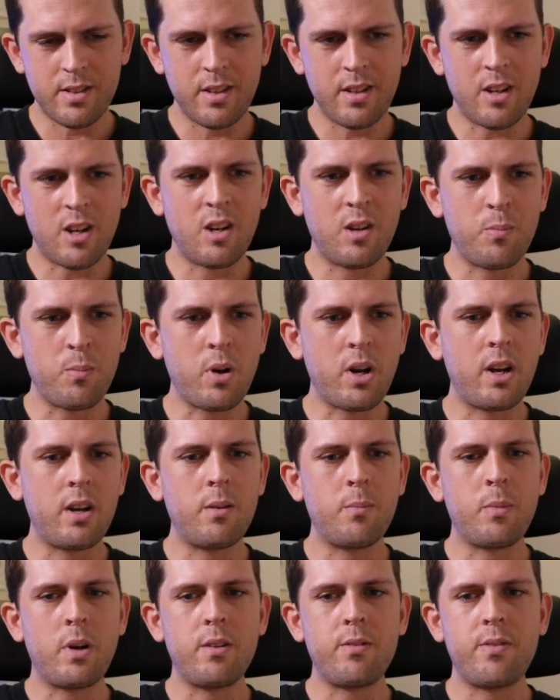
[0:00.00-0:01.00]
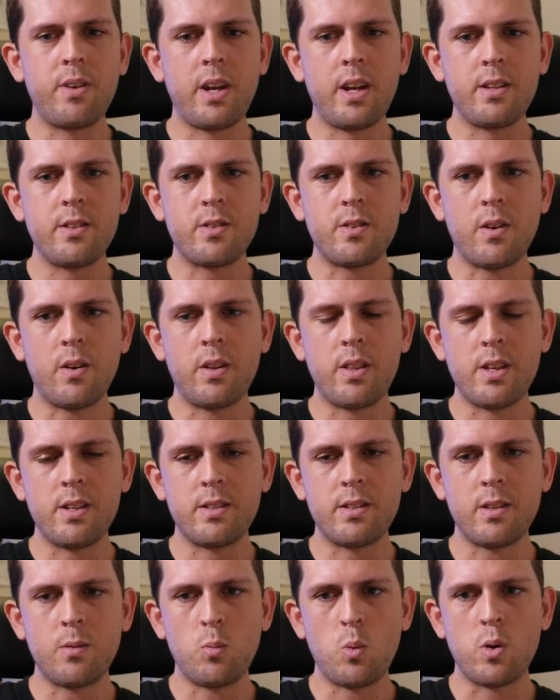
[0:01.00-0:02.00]
my fans know
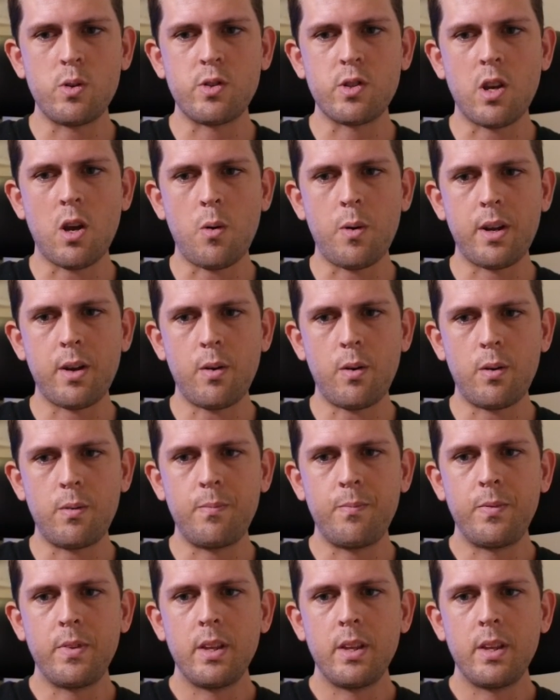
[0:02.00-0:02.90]
this and what's going on.